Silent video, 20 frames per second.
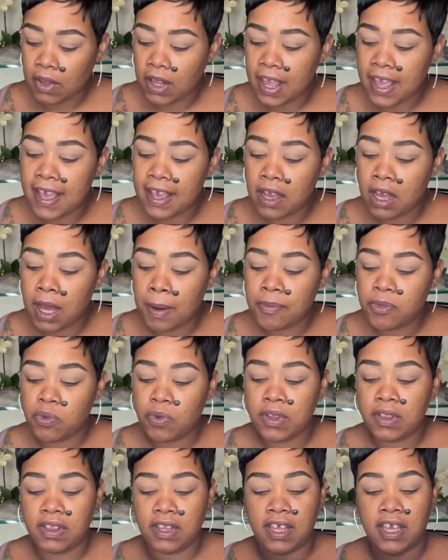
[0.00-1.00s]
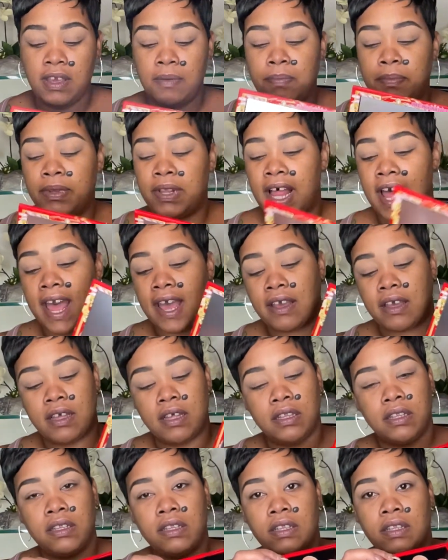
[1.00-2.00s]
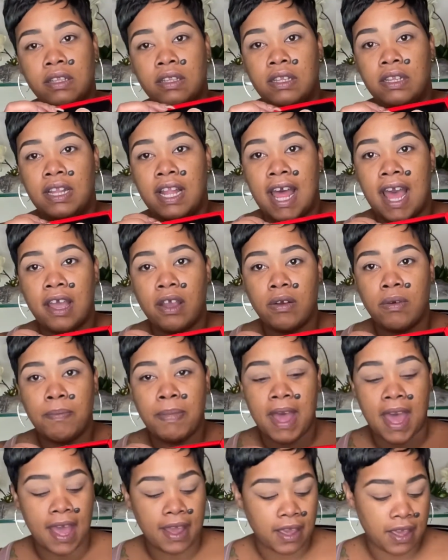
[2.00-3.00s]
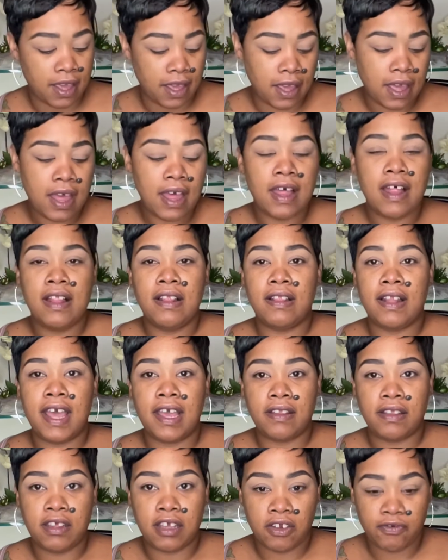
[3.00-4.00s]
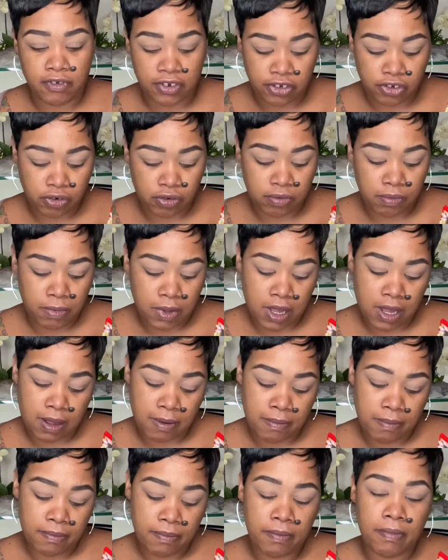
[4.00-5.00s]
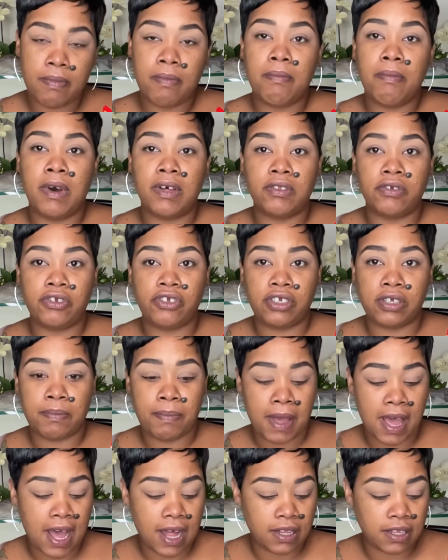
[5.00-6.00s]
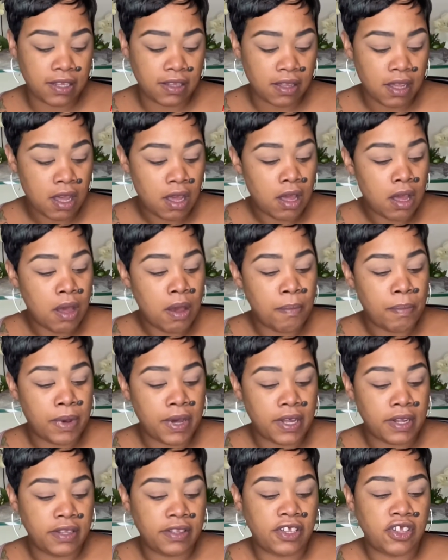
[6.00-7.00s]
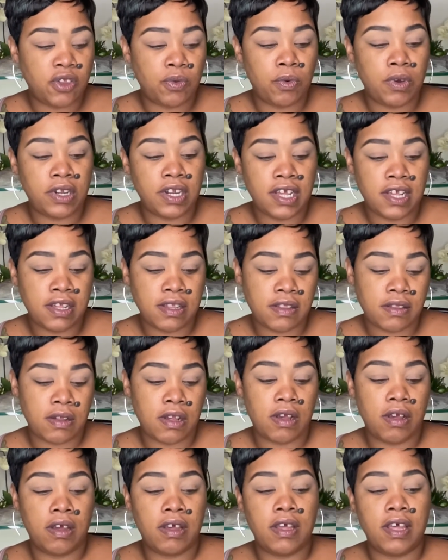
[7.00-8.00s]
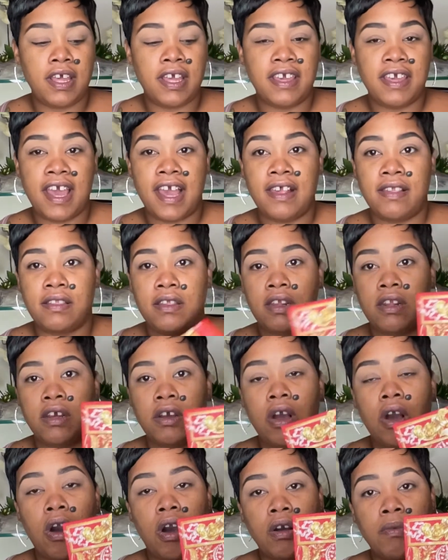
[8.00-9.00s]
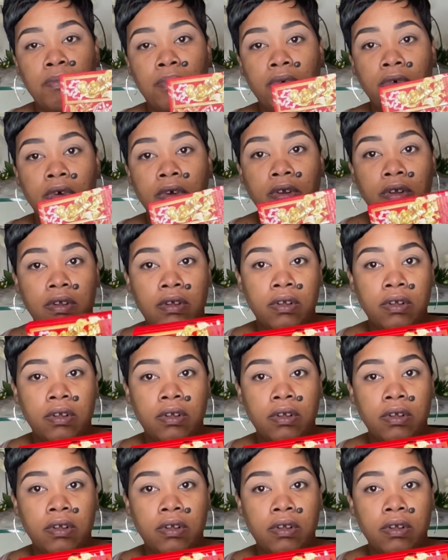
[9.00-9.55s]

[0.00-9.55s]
It comes with the black lacquer backing like the original Mothership palettes, but this one is encased in a cardboard.